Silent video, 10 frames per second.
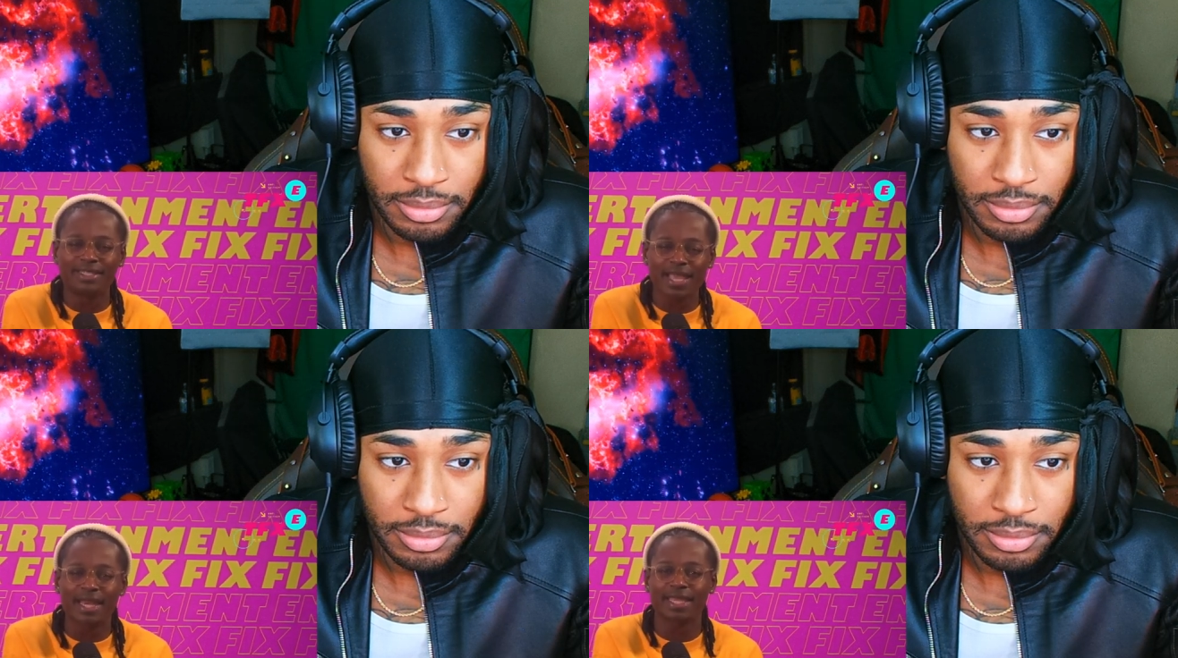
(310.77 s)

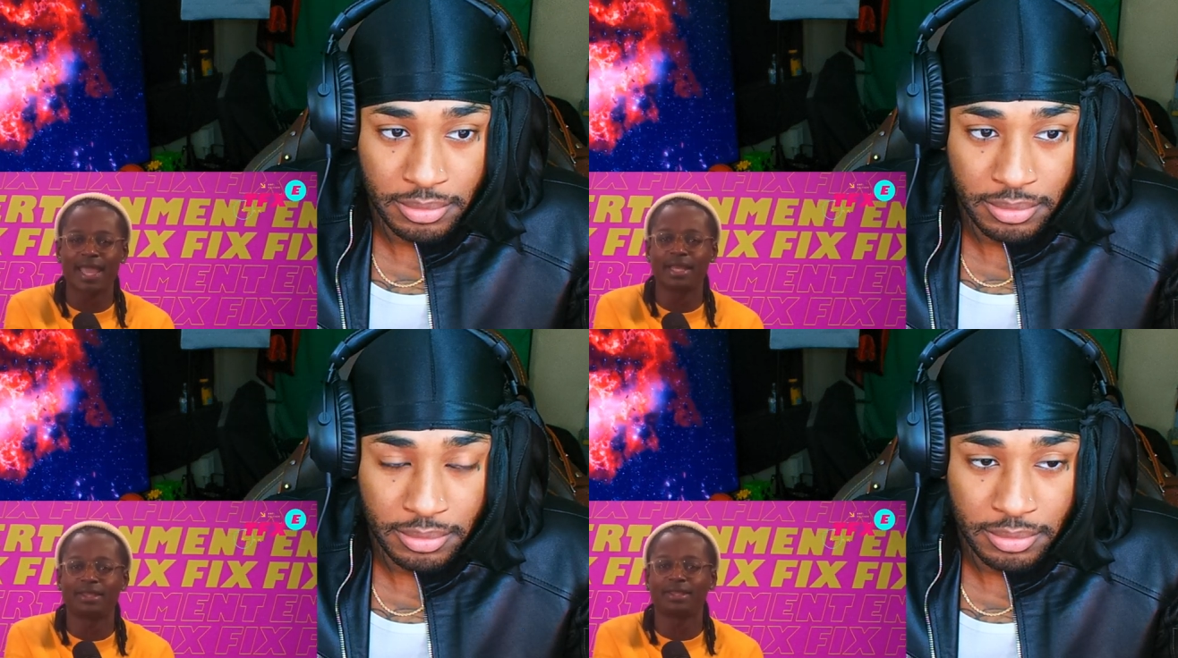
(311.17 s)

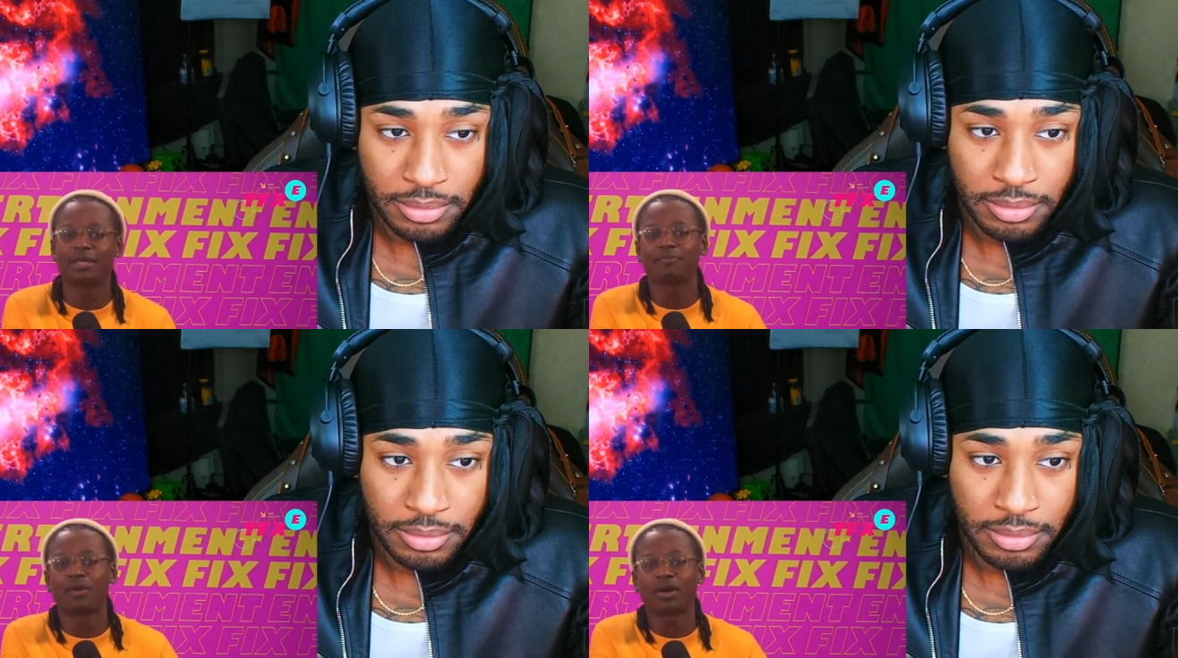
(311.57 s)
Speaker 1: dedicated
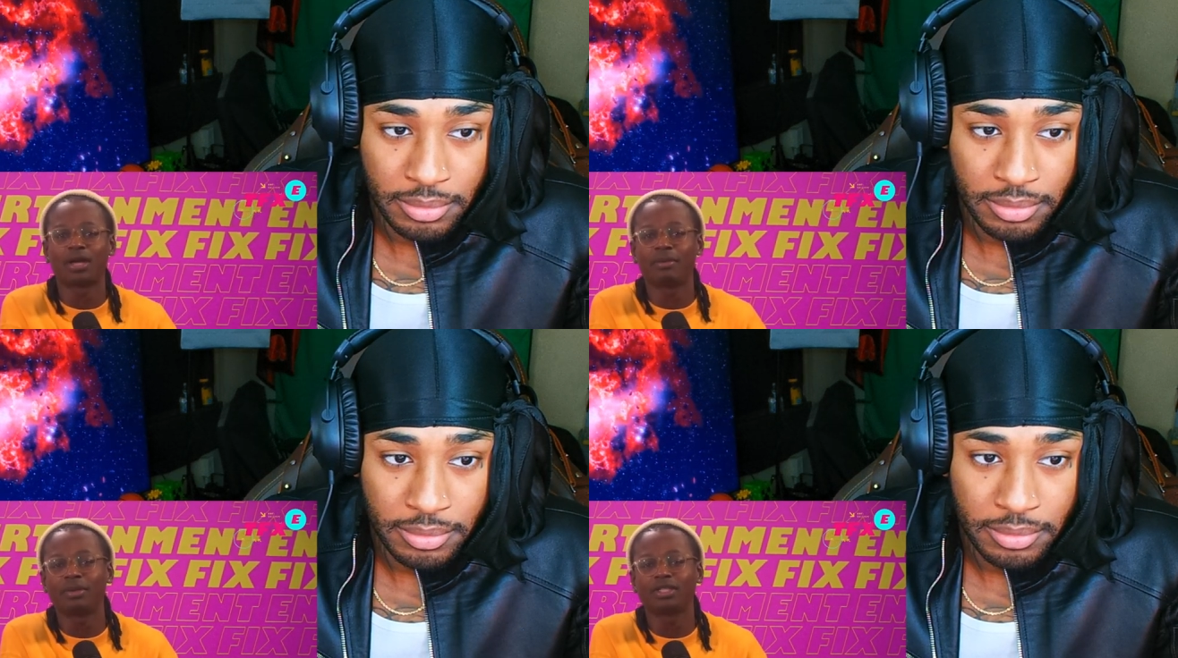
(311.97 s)
theme park
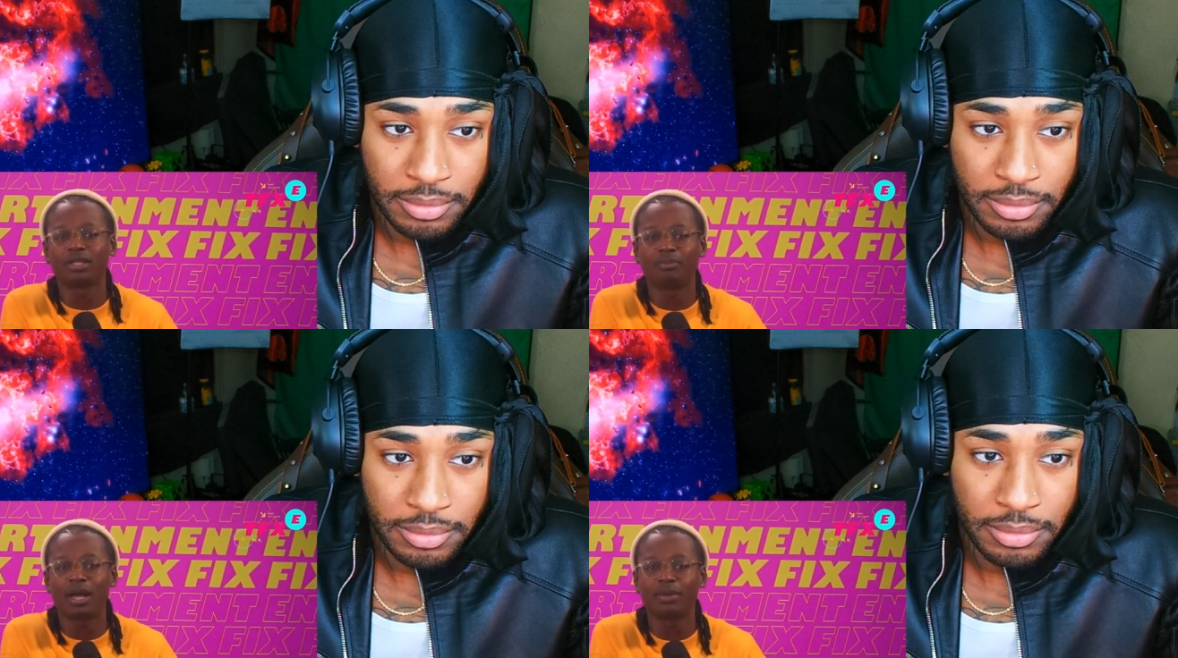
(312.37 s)
coming to
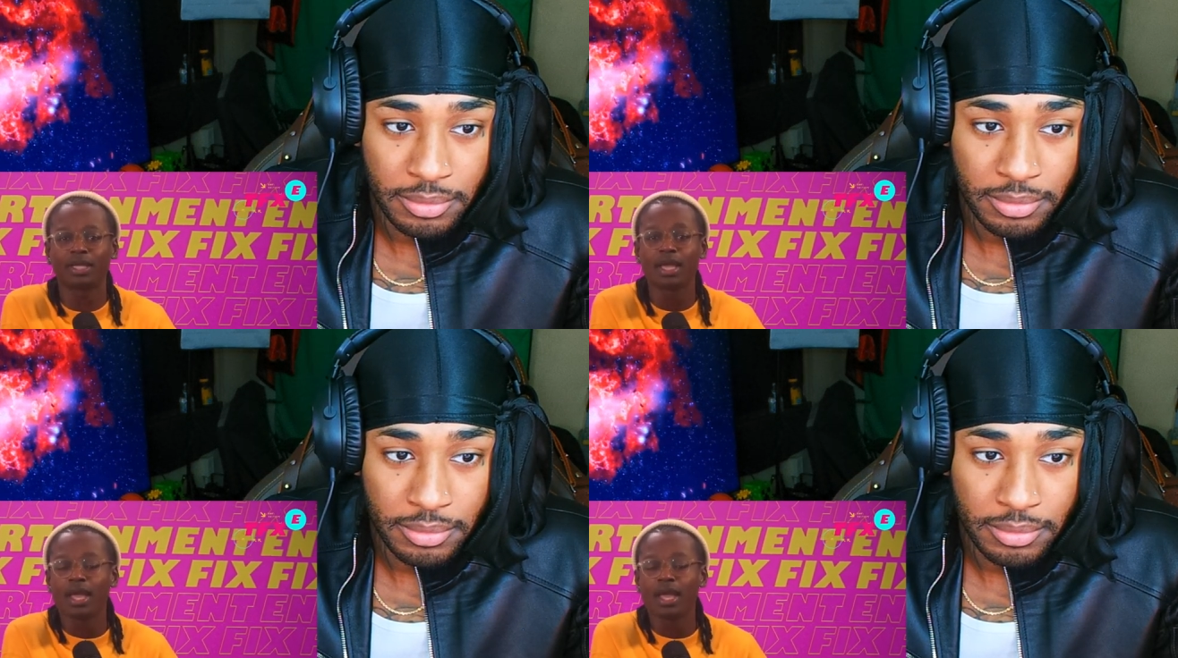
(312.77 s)
the public,